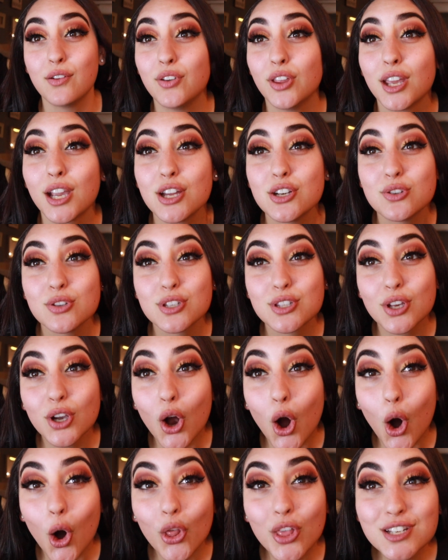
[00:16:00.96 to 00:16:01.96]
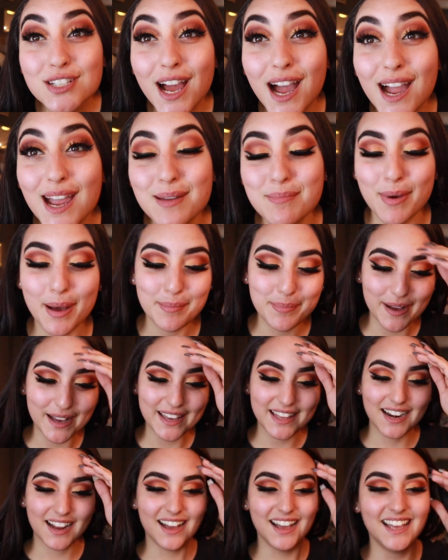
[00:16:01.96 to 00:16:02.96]
I feel like I do this look all the time,
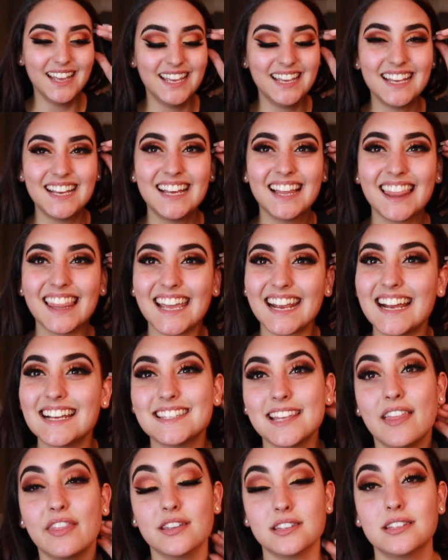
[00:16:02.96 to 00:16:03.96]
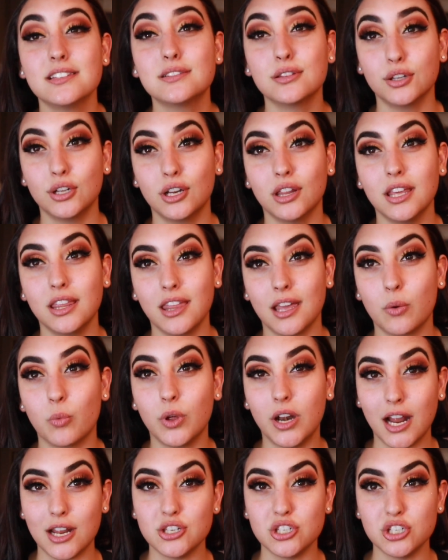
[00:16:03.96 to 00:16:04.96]
but like I said, this is literally like
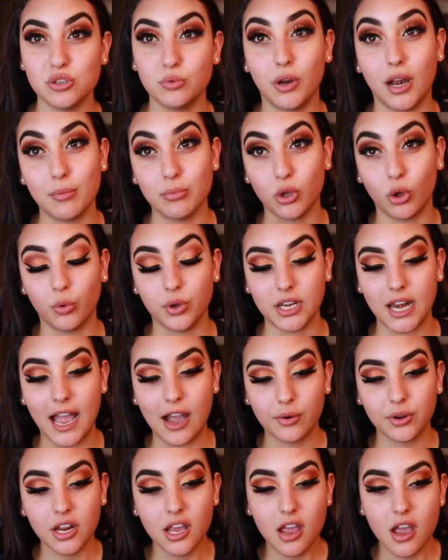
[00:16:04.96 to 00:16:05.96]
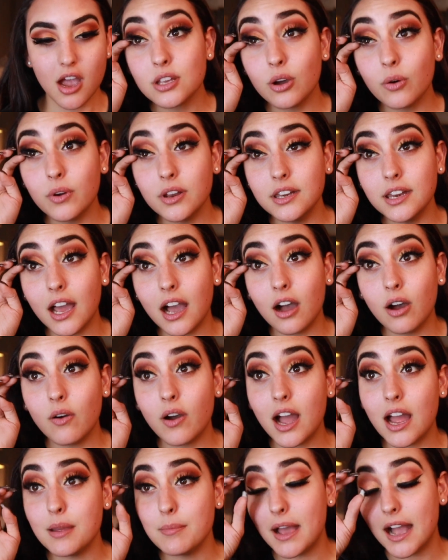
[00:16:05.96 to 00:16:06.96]
what I do when I'm going out. So
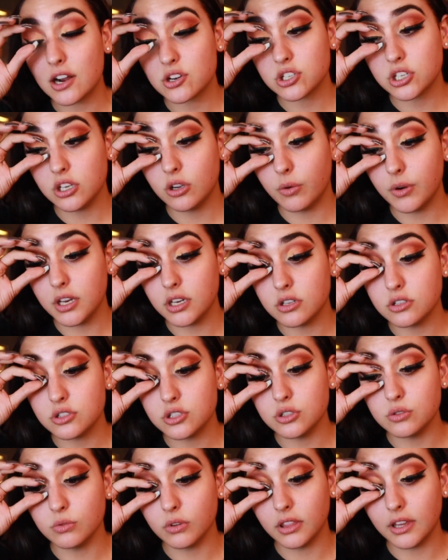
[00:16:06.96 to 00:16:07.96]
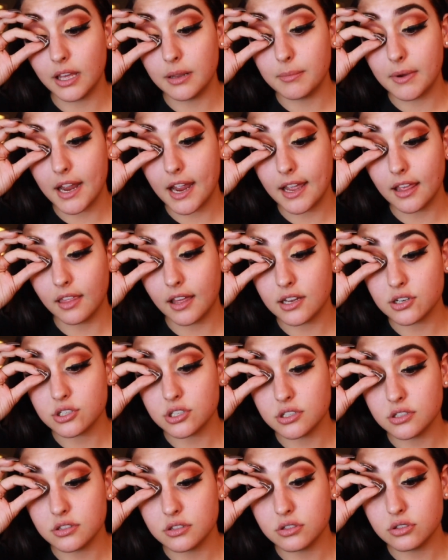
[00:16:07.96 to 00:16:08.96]
now I'm actually going to let my
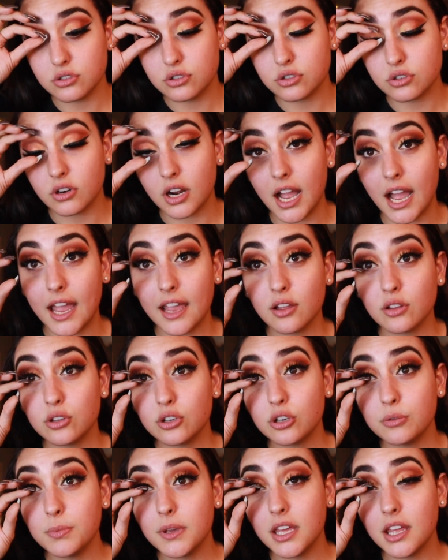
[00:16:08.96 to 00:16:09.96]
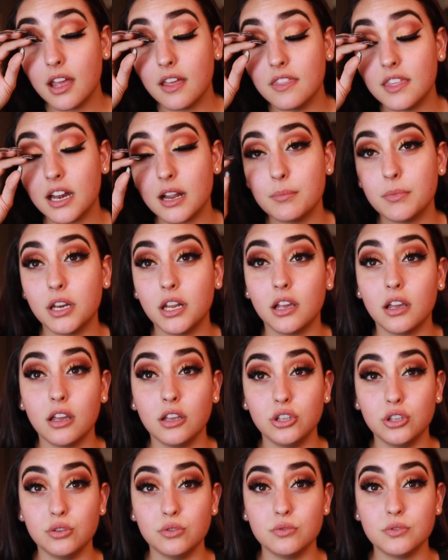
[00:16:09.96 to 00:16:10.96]
eyelashes dry a little bit, and then I'm gonna
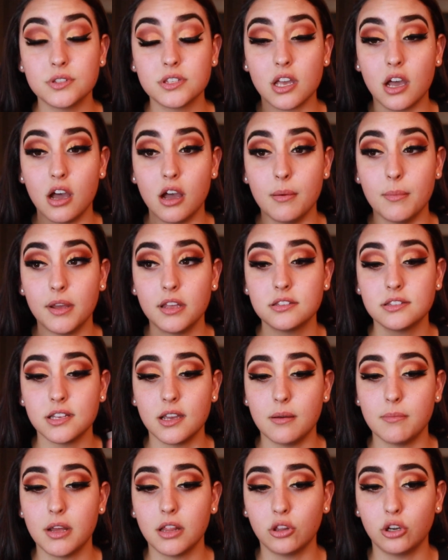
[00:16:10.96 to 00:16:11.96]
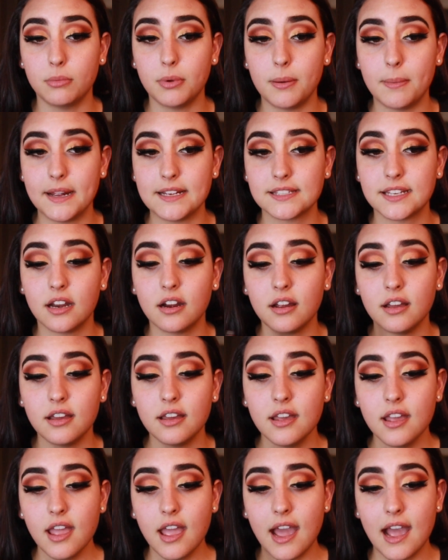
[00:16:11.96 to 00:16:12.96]
use a little bit of
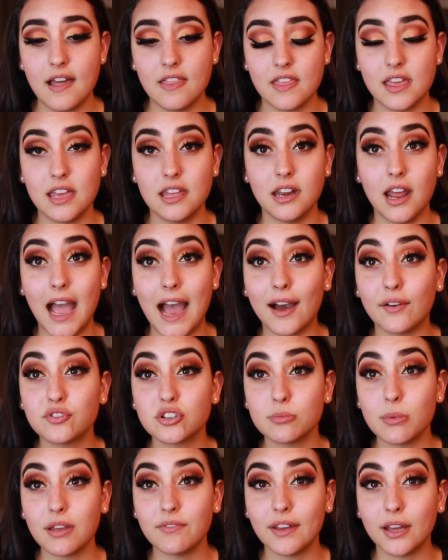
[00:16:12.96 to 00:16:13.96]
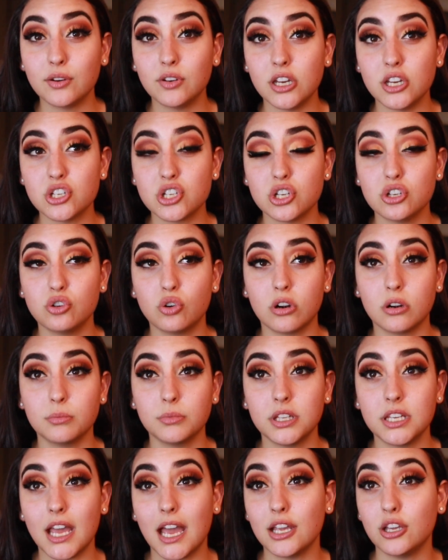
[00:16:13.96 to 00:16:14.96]
mascara, and then after my foundation,
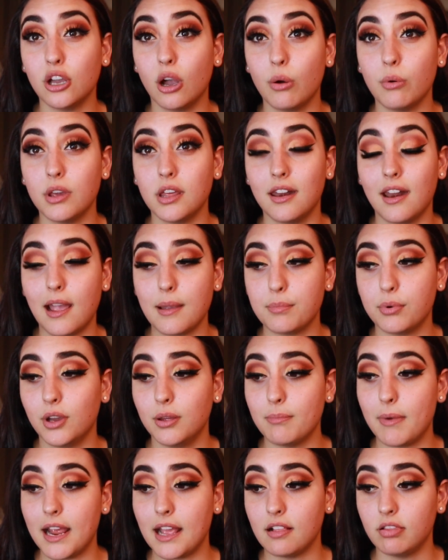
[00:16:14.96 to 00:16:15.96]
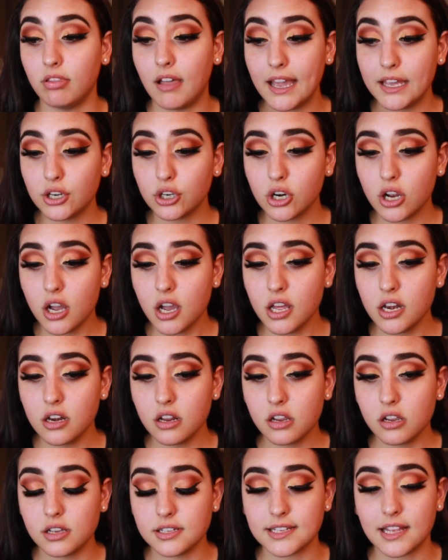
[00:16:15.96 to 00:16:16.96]
normally I go in, I put my liner
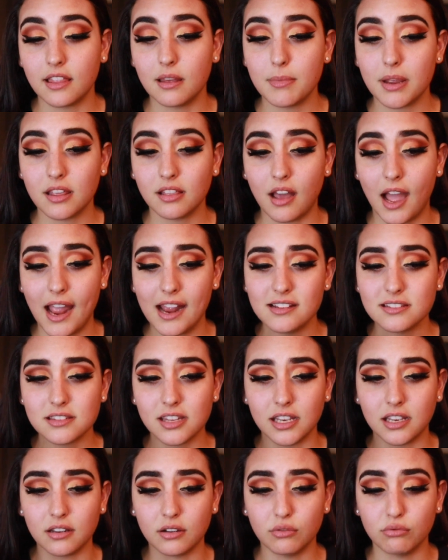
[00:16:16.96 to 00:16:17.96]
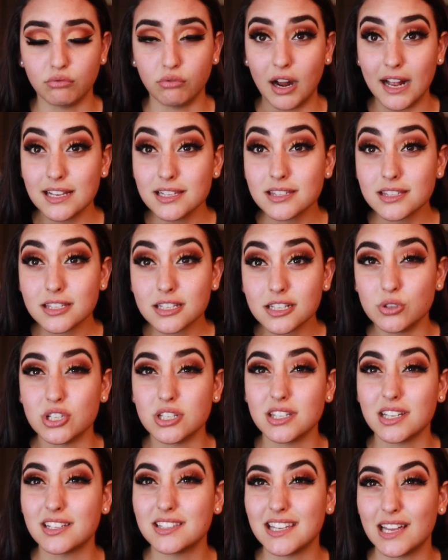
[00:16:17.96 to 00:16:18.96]
on because I let my eyes like rest, which
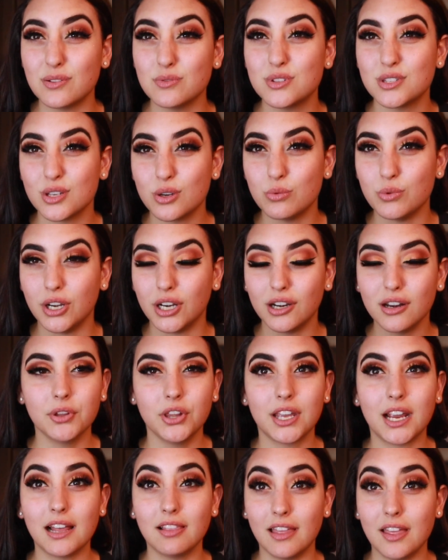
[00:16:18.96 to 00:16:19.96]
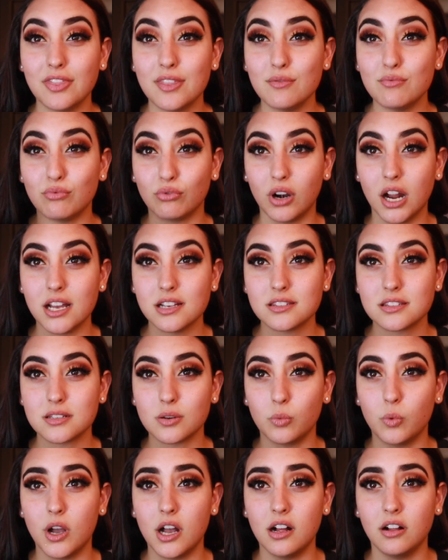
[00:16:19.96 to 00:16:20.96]
is like sounds so weird, but like I let them
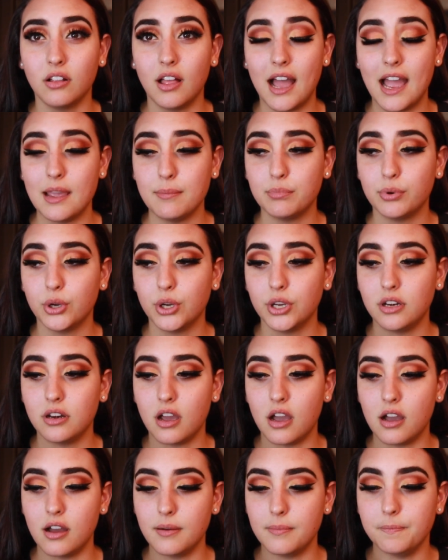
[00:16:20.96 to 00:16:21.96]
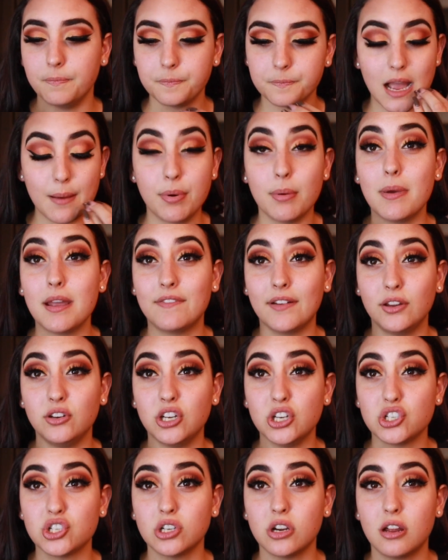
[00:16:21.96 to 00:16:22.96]
rest while I put my
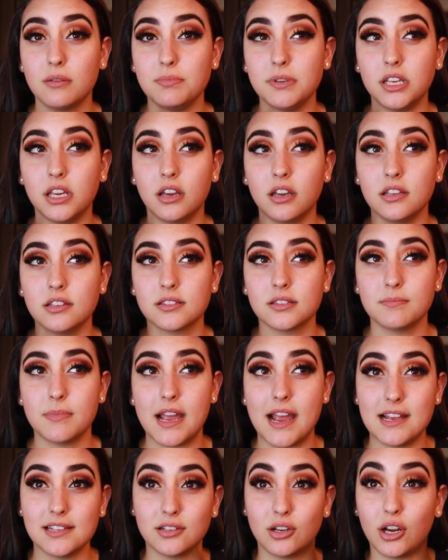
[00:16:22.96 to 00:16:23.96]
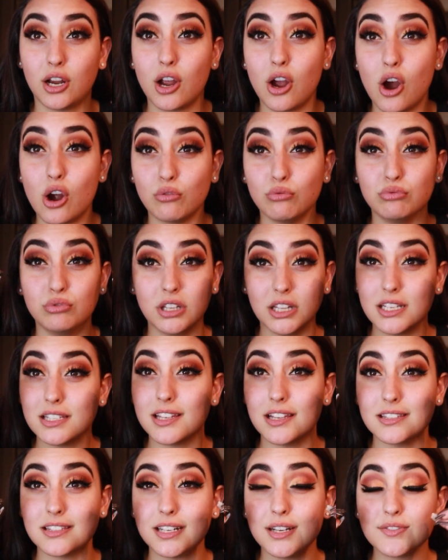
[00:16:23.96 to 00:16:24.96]
foundation on because my eyes are really
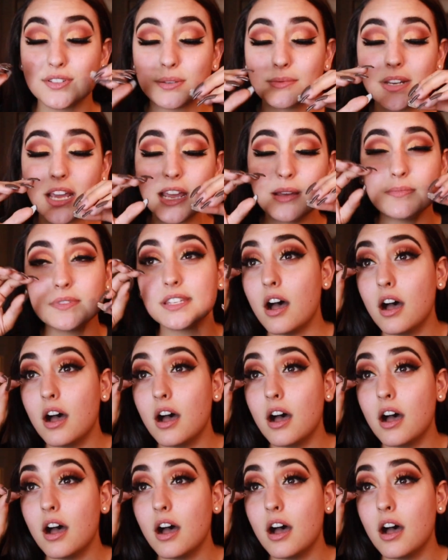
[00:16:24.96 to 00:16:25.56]
sensitive sometimes,